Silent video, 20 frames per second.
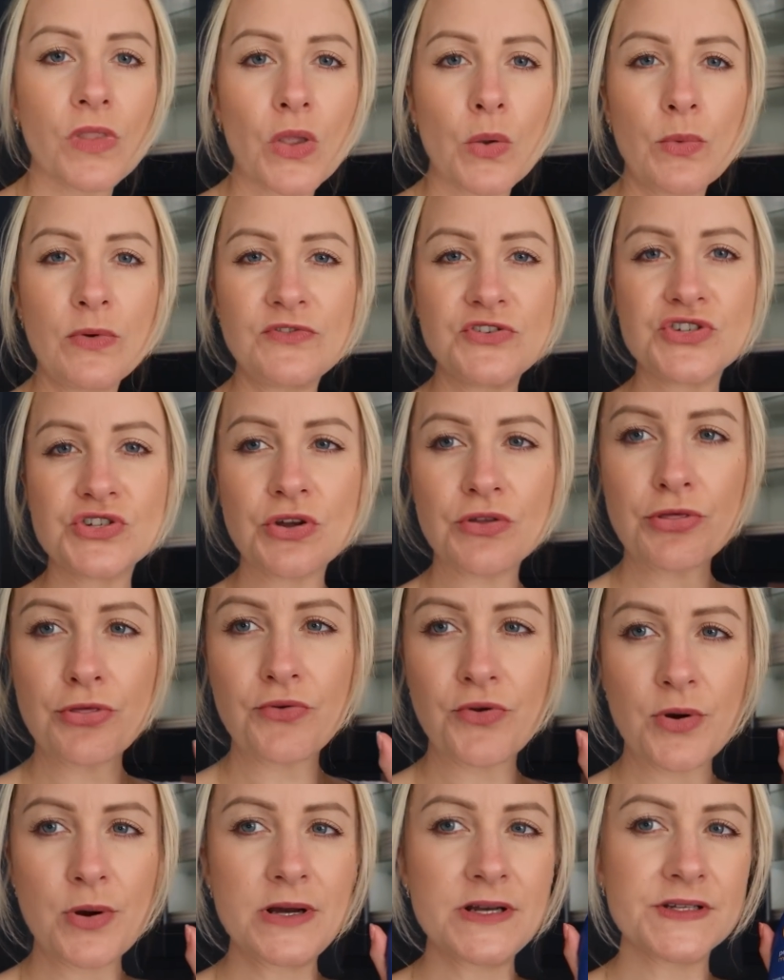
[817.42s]
we've just gone
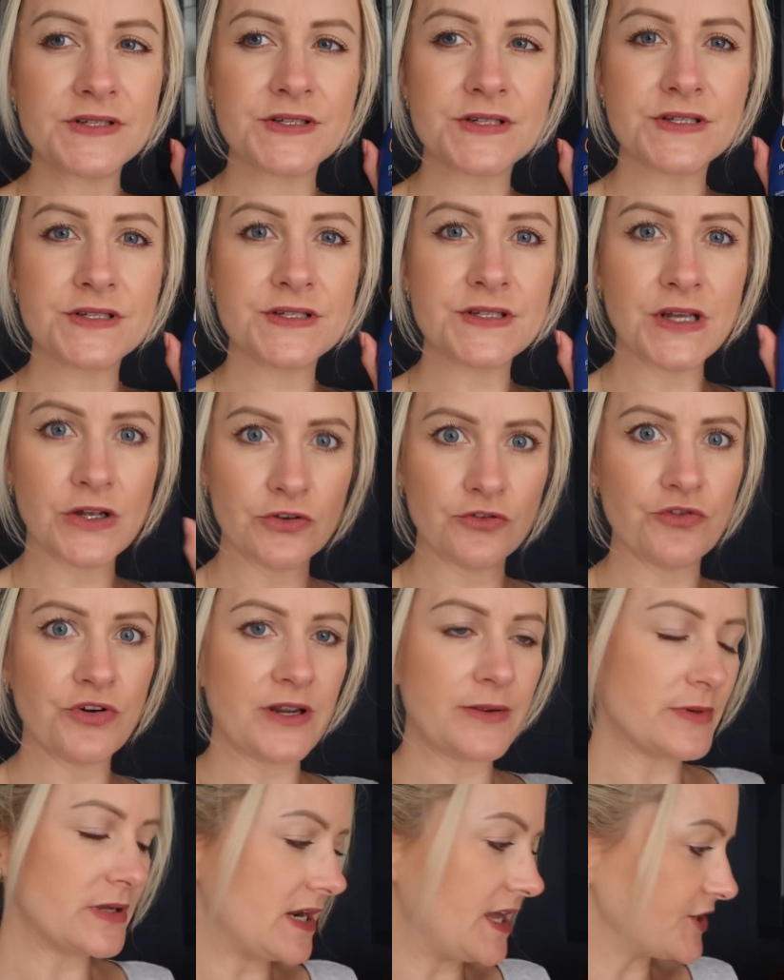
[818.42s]
through our sun
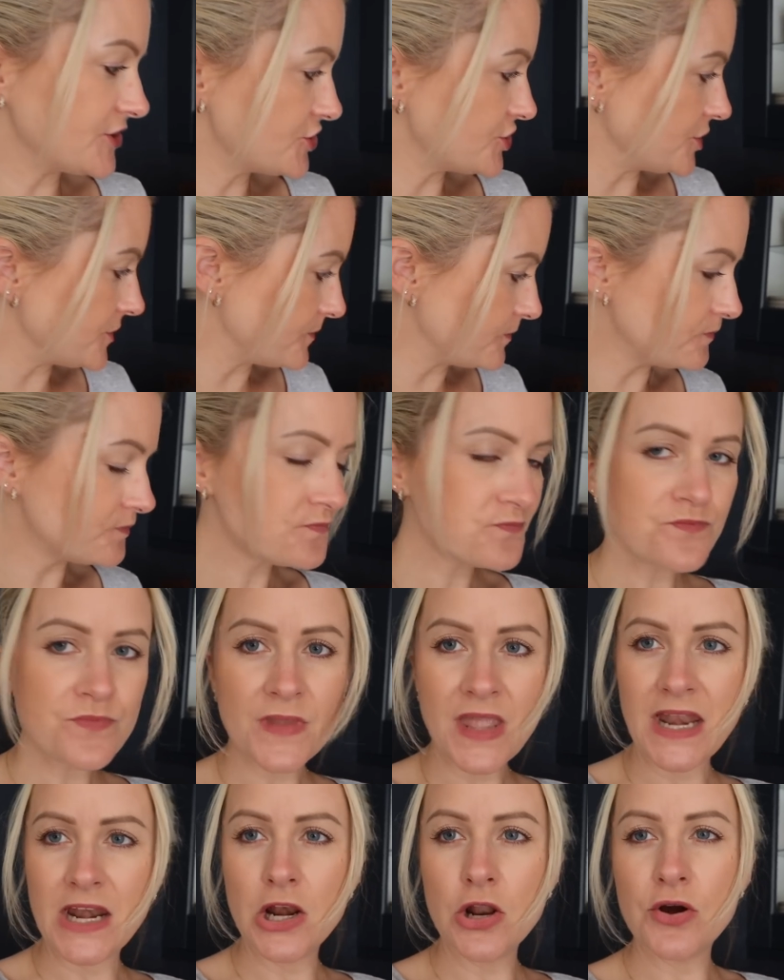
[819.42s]
cream collection.
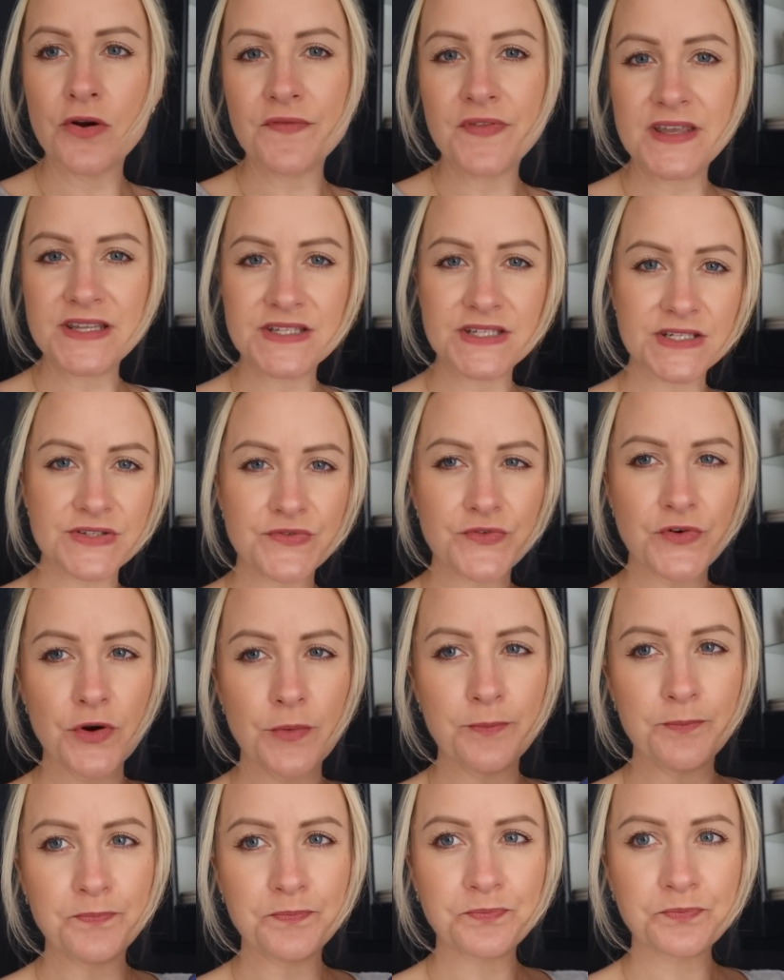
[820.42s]
A lot of this is
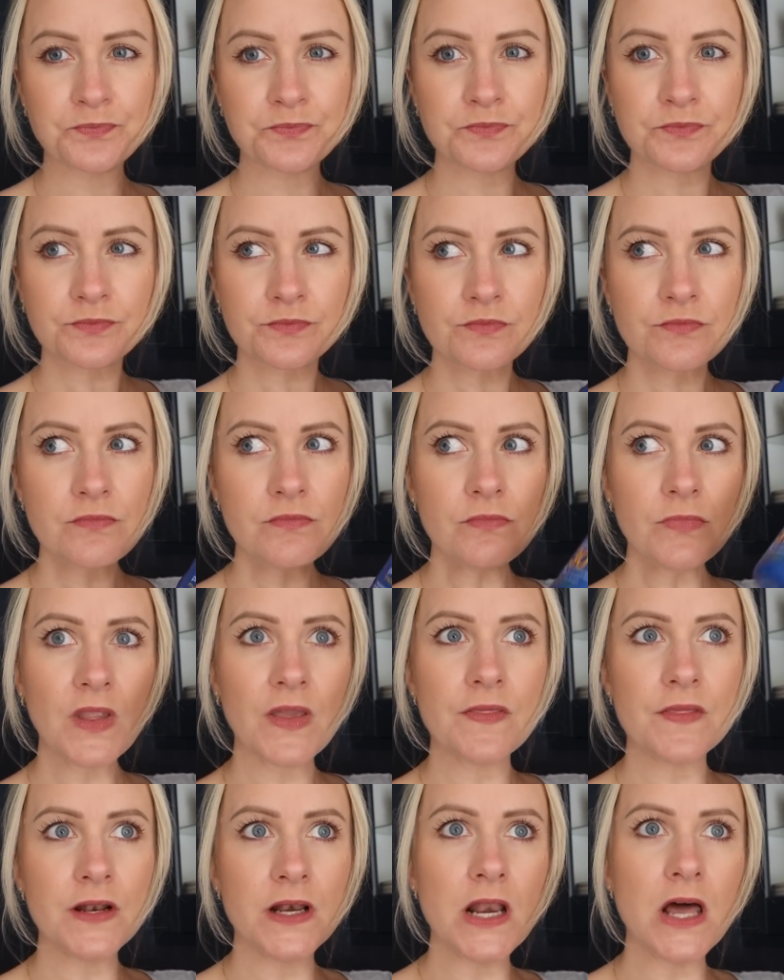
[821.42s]
from
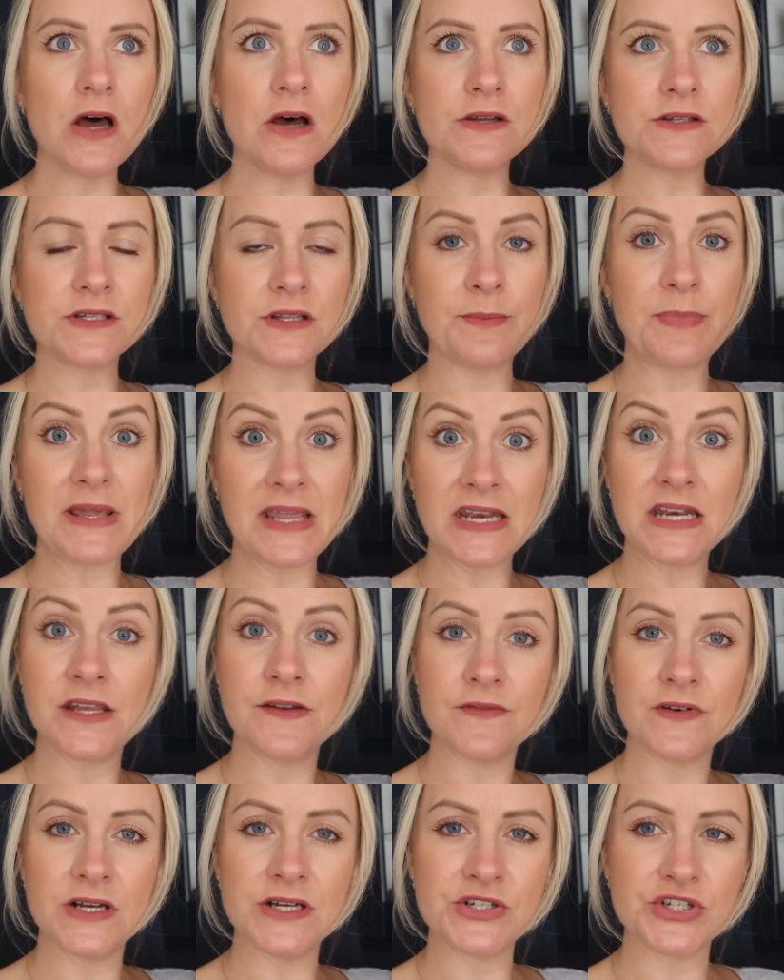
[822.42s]
last, the beginning
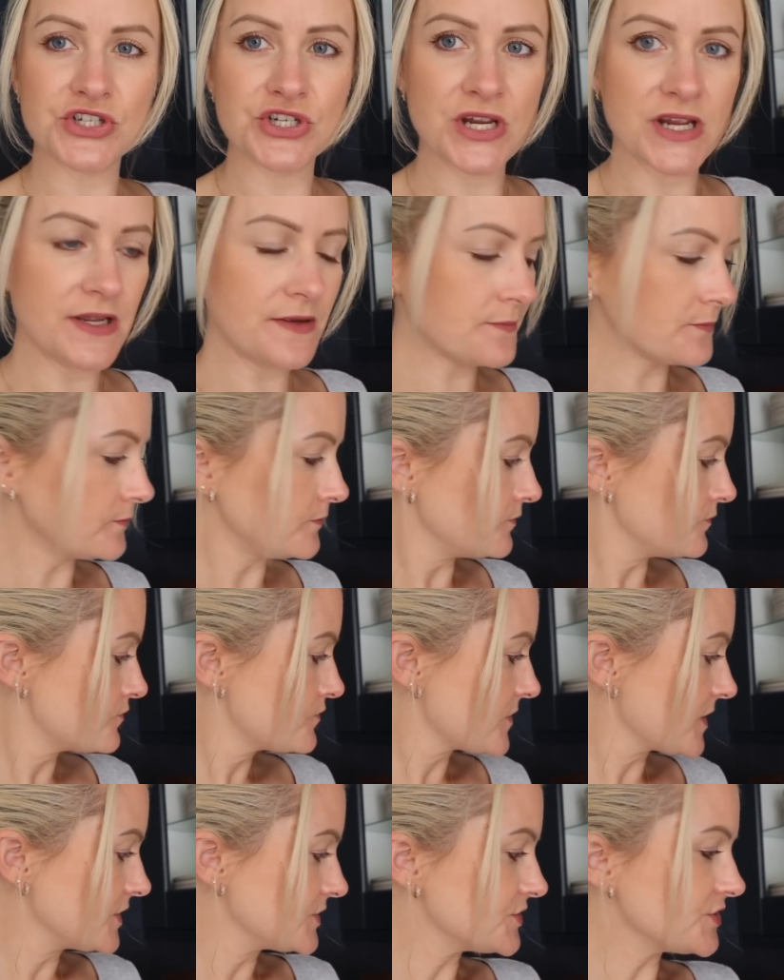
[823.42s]
of last year,
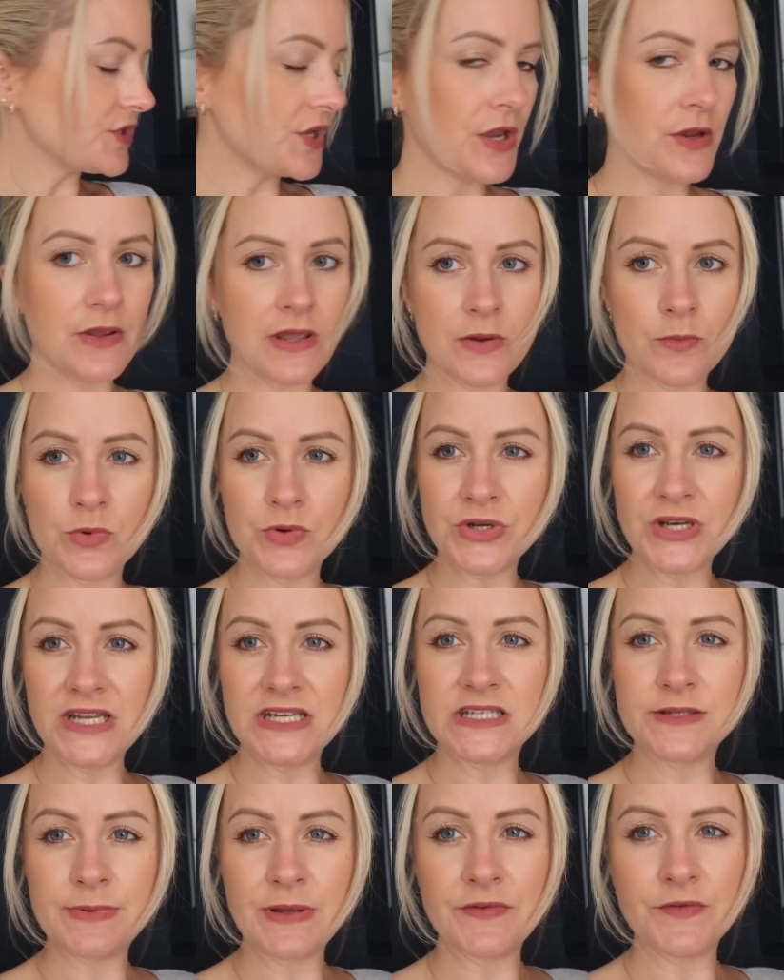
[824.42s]
so it will
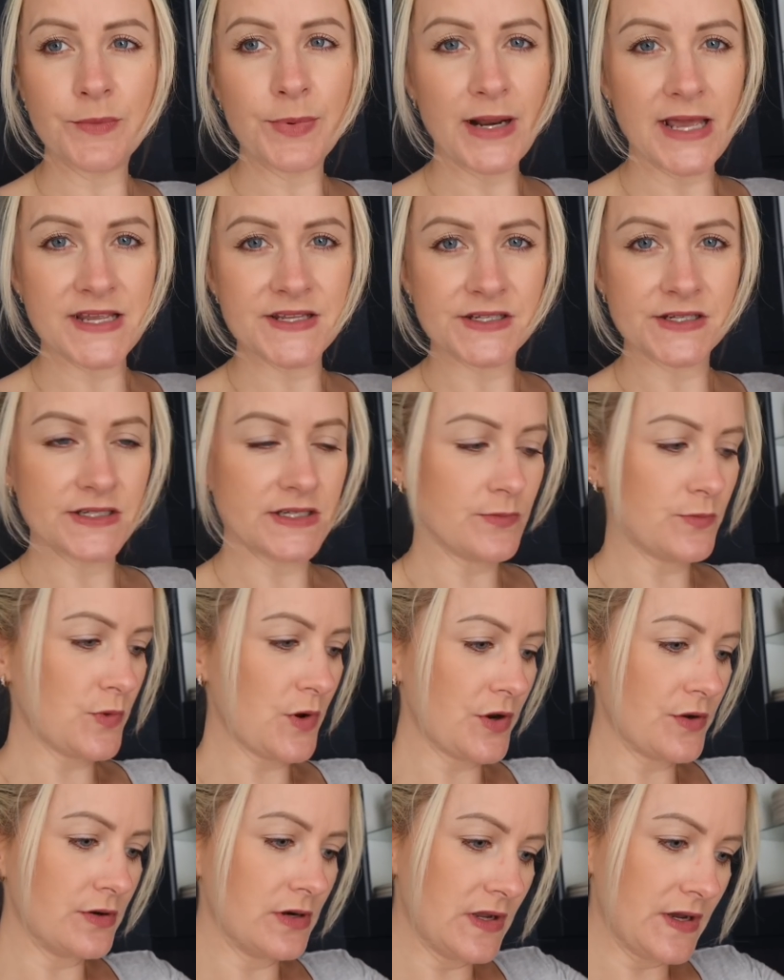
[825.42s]
need to be replaced because it
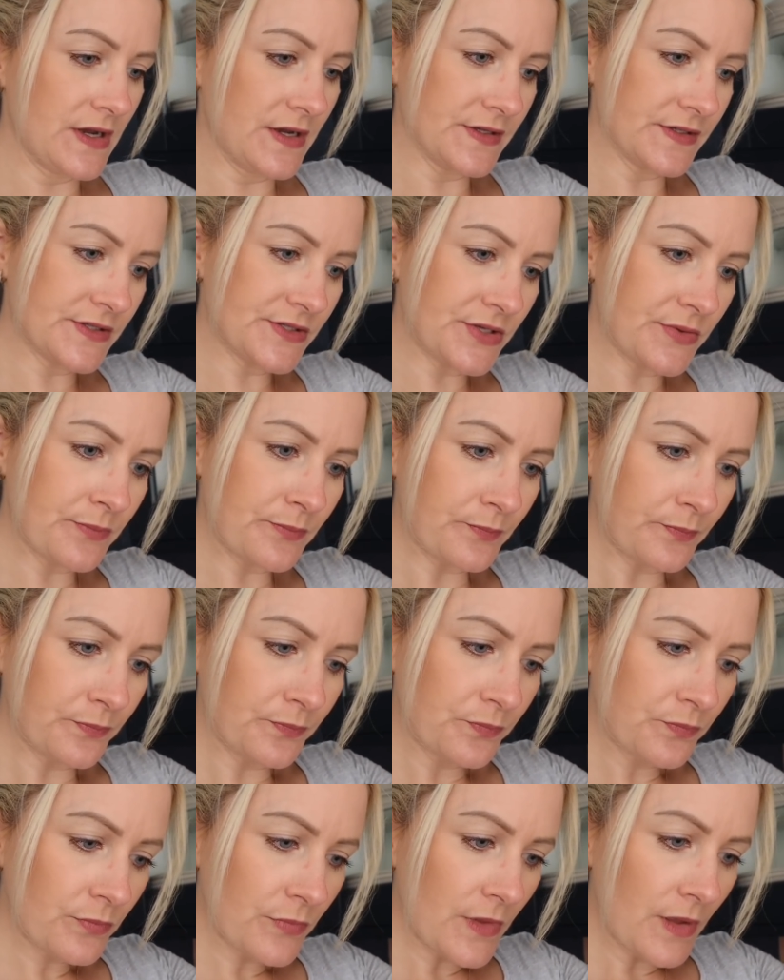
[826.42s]
won't last
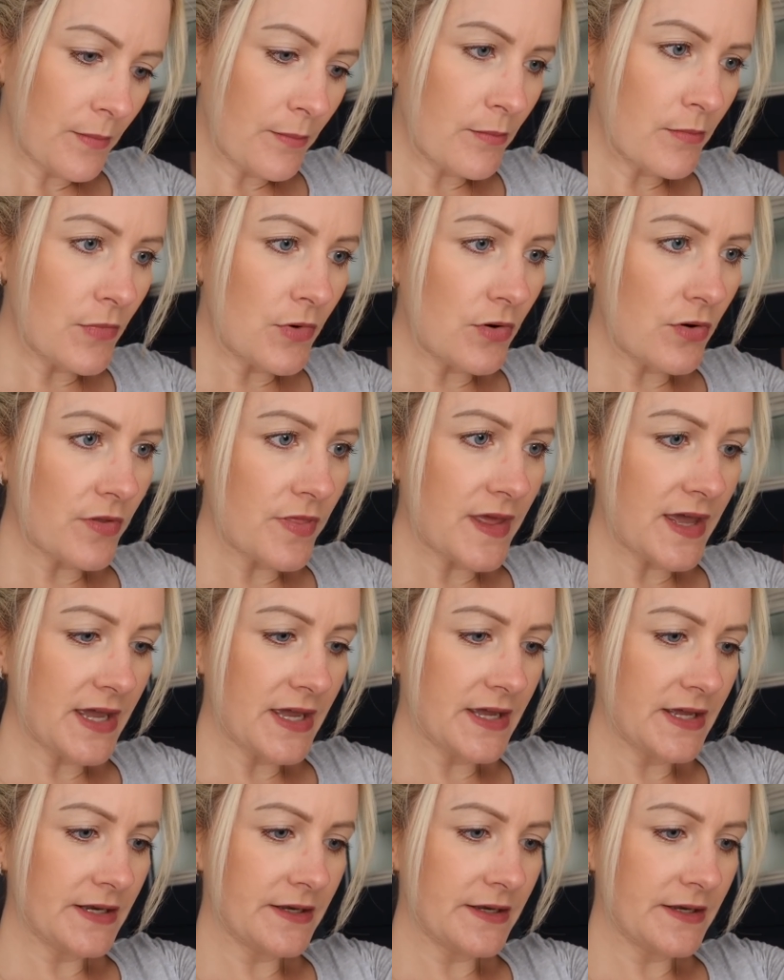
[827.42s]
more than